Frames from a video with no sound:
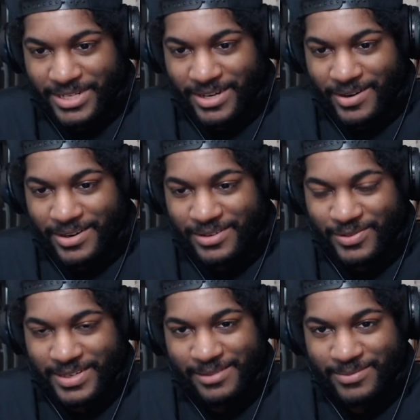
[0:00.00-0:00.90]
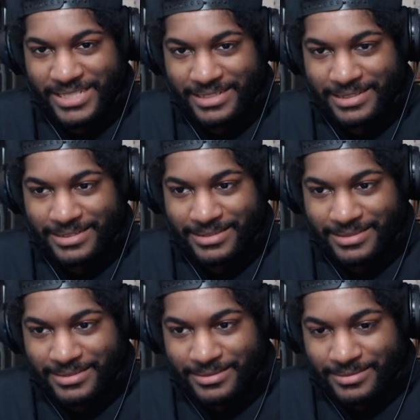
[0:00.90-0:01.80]
gonna be hard for him to
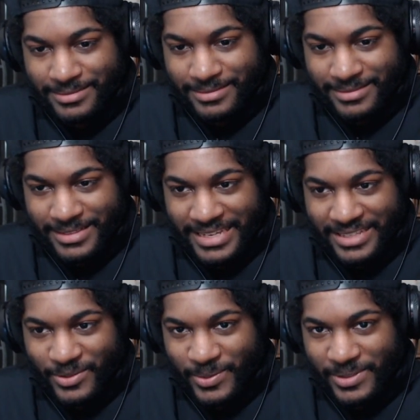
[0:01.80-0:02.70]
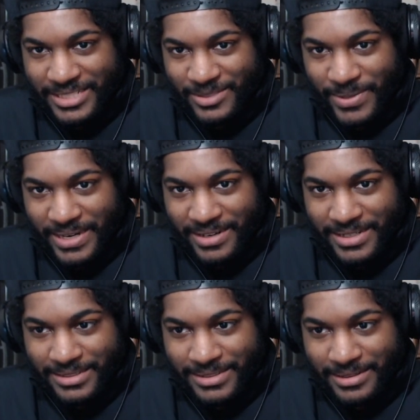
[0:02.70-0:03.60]
get through this
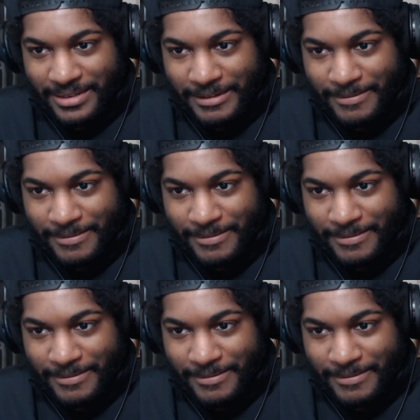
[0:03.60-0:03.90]
barrier.